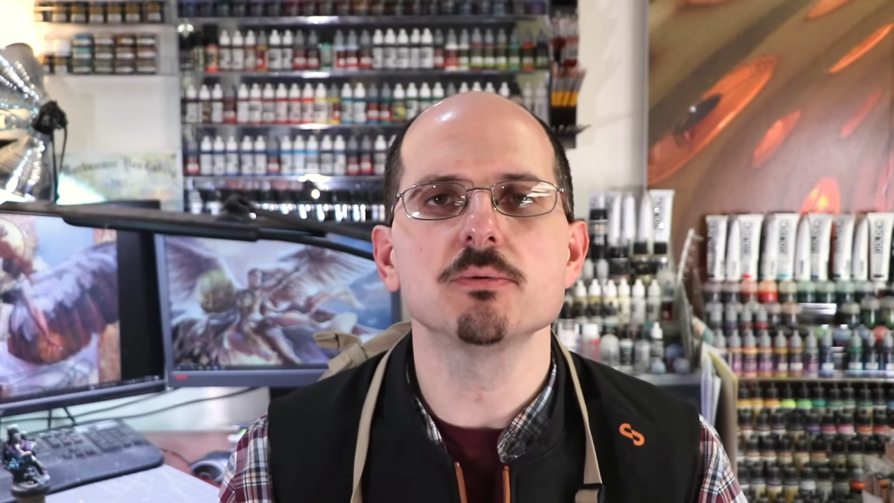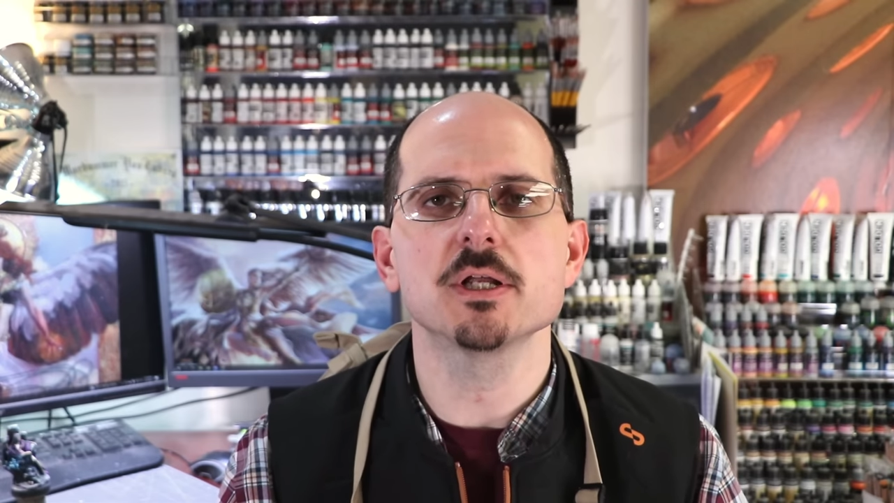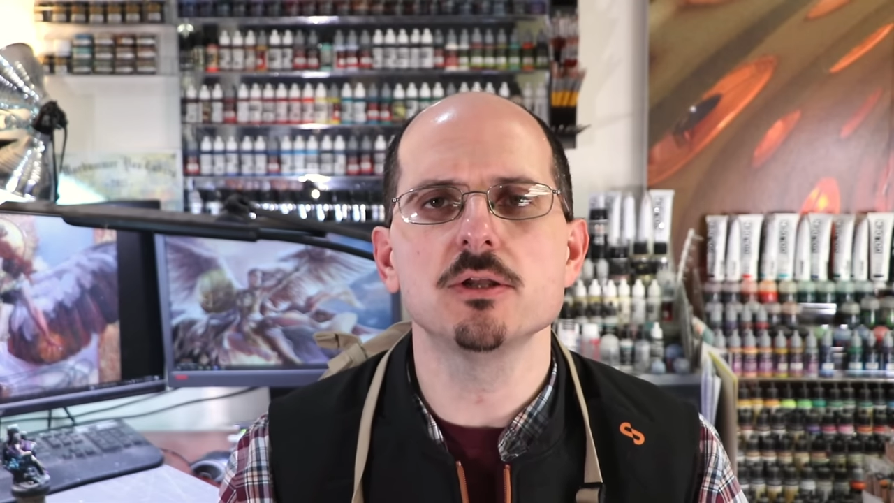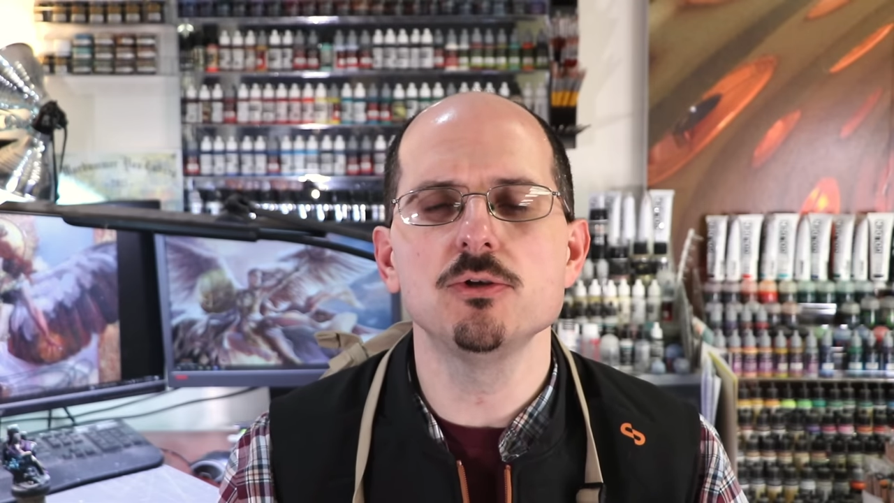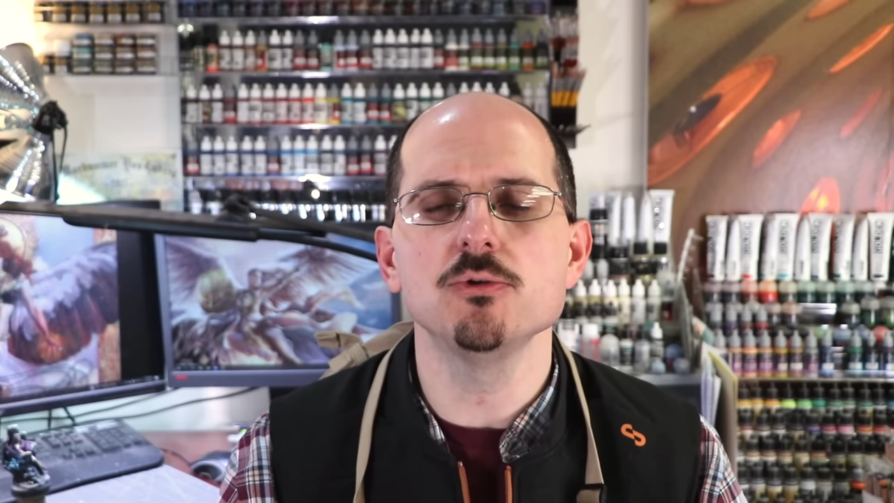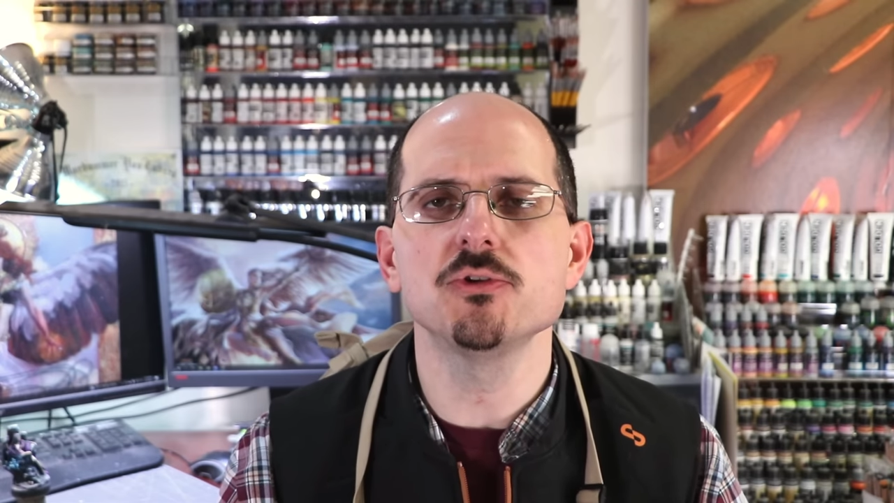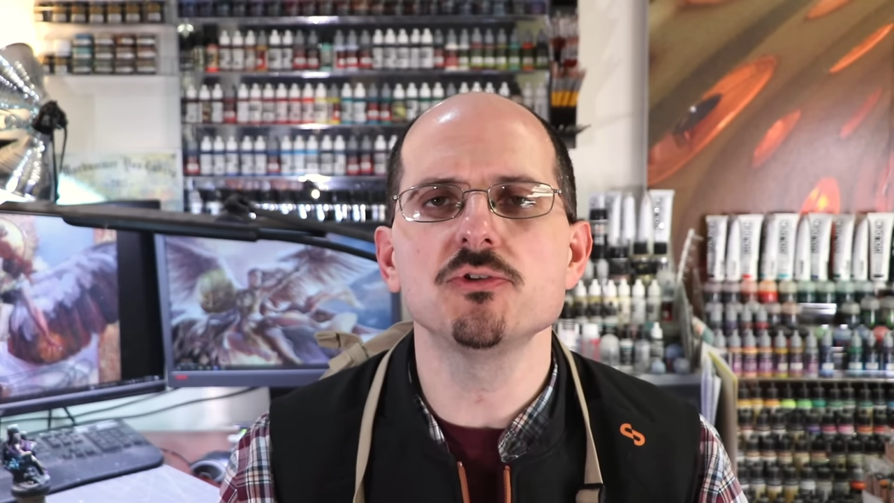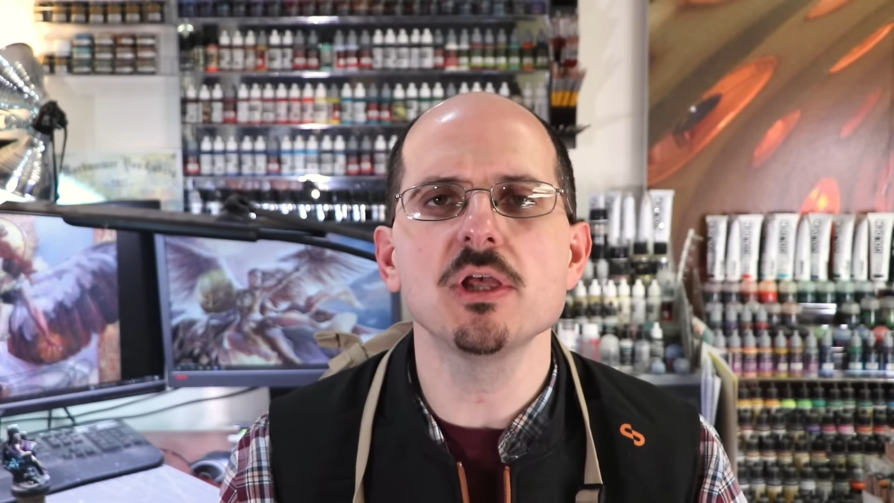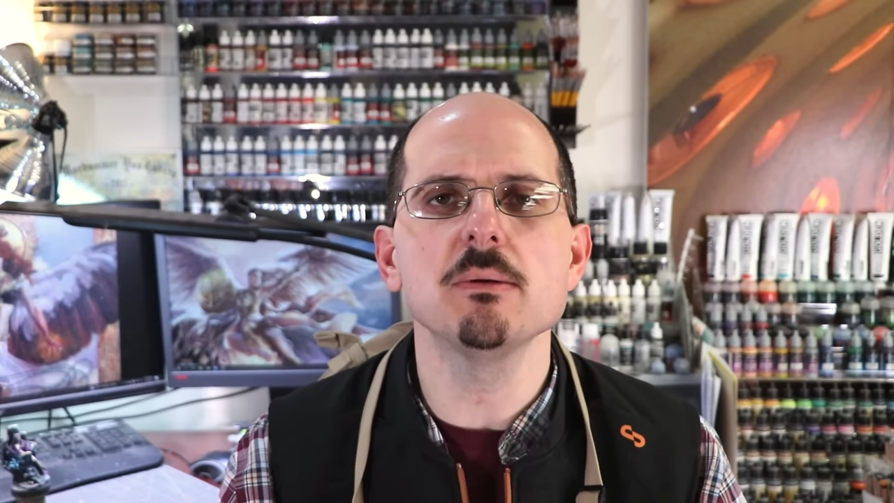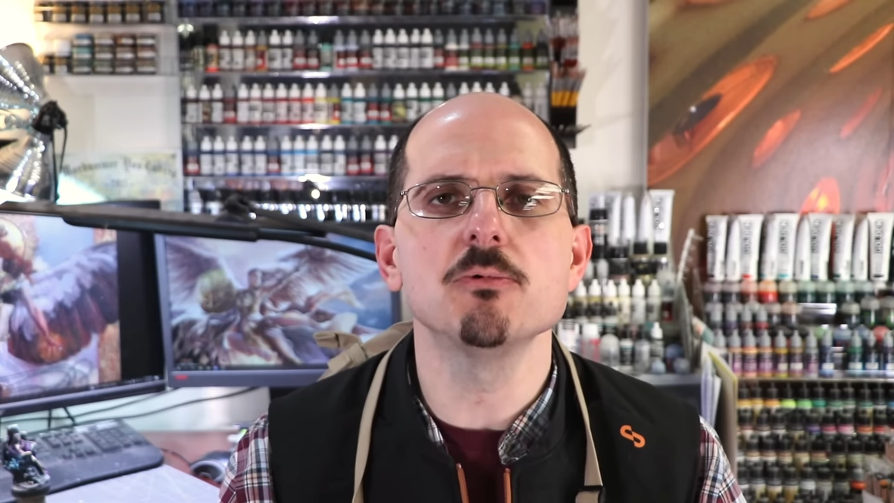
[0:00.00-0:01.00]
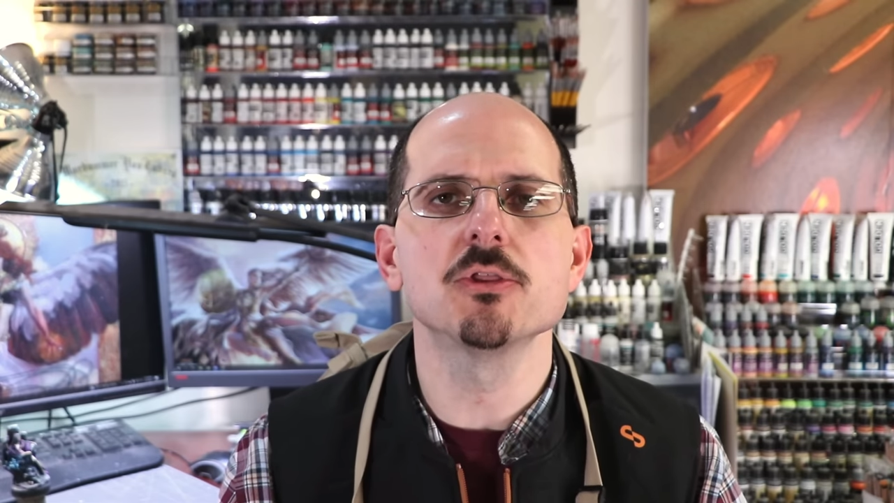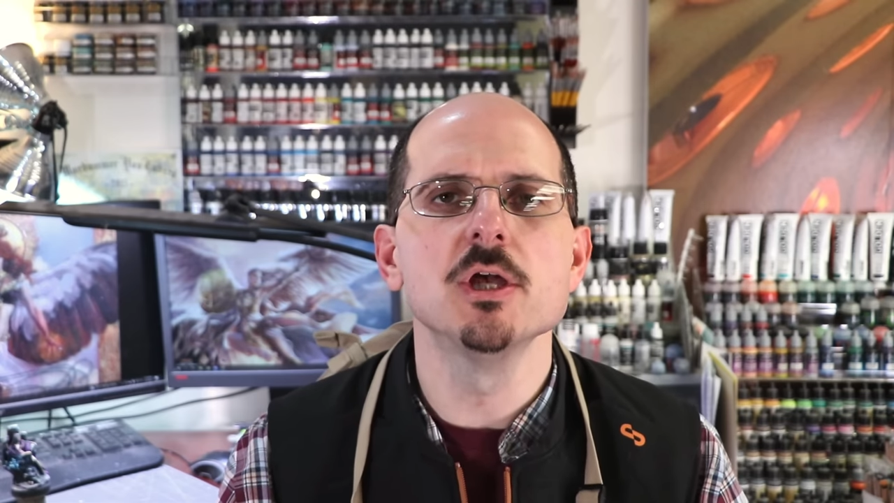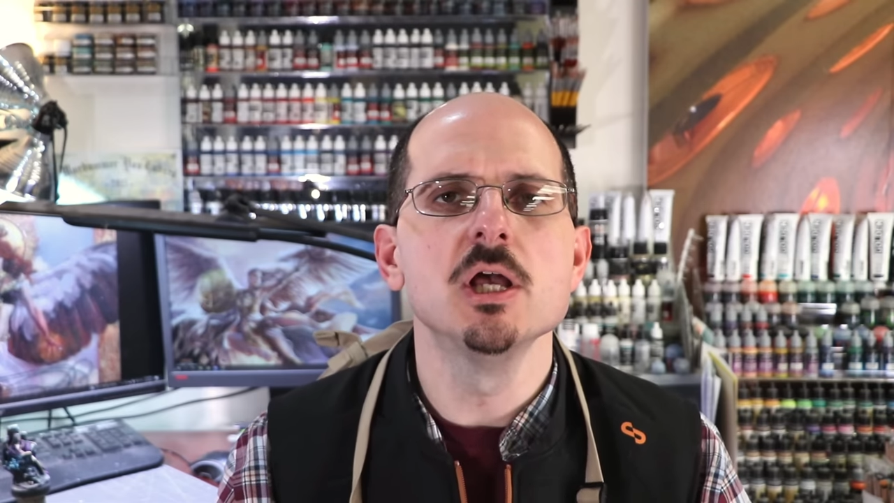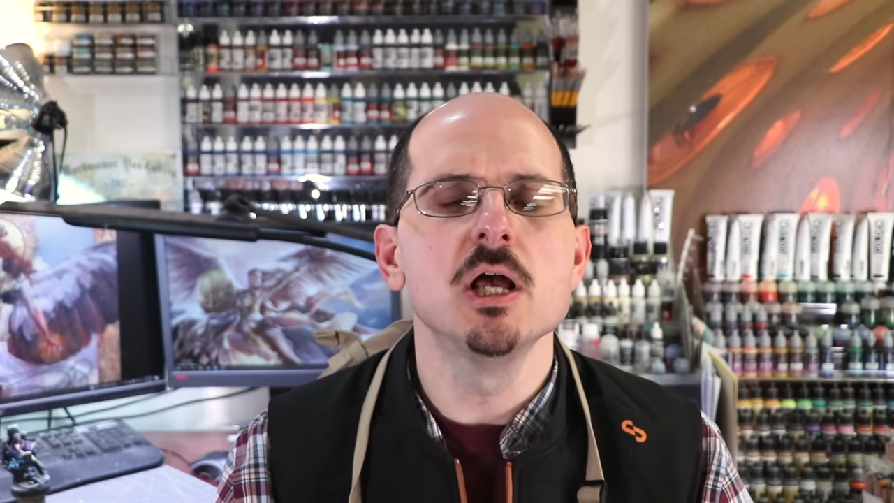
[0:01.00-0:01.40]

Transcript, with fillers: but I could do the same with